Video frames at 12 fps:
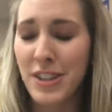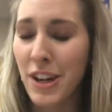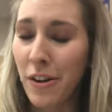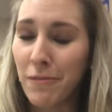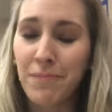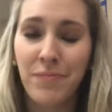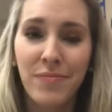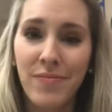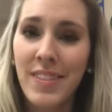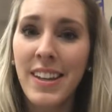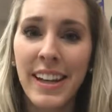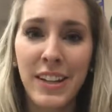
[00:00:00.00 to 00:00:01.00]
So
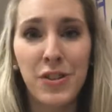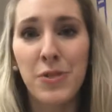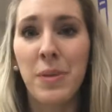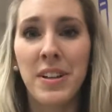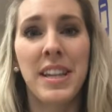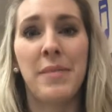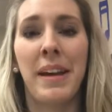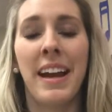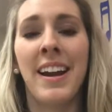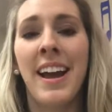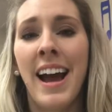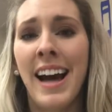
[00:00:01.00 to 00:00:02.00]
it just wasn't
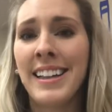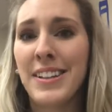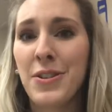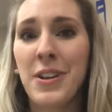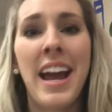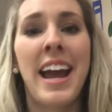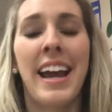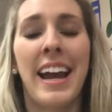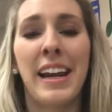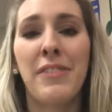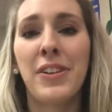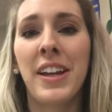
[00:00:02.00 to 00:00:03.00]
me. And that's okay.
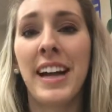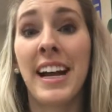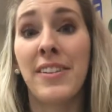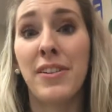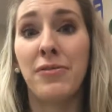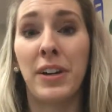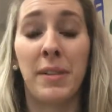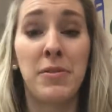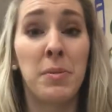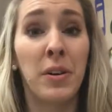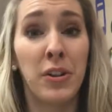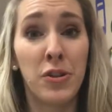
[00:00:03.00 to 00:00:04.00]
And I feel like I had the freedom
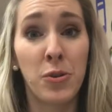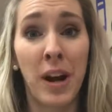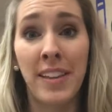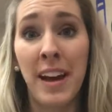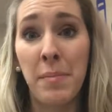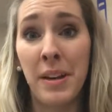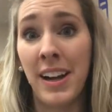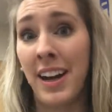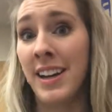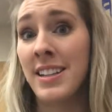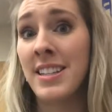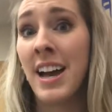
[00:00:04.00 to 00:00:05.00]
to be able to try that
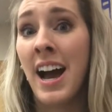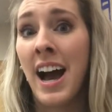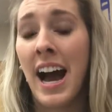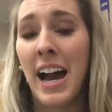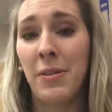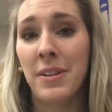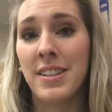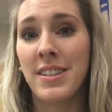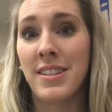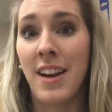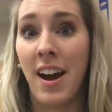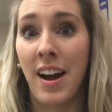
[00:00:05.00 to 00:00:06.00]
because I
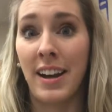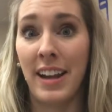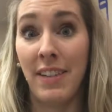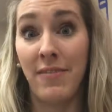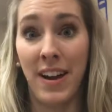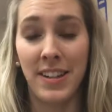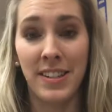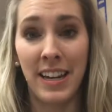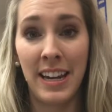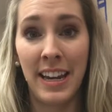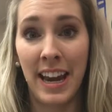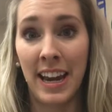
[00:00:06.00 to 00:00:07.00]
was not
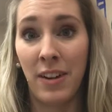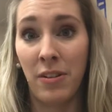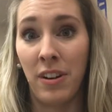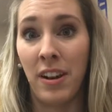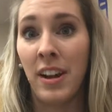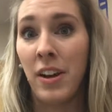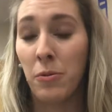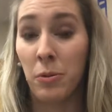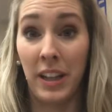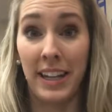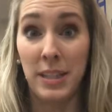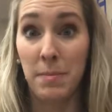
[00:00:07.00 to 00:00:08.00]
investing in
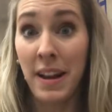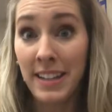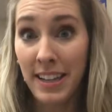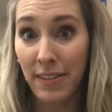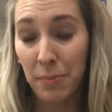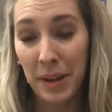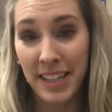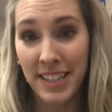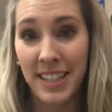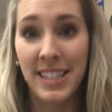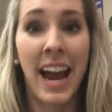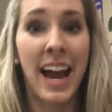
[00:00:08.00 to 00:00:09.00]
really expensive
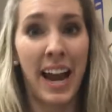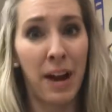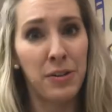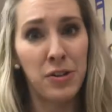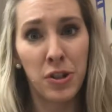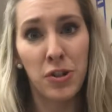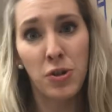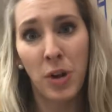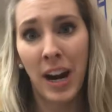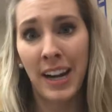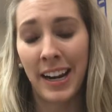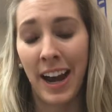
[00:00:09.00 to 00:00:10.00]
pieces yet. I was just
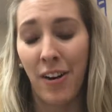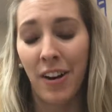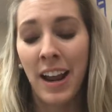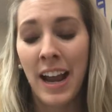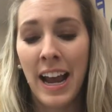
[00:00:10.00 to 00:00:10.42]
trying it out.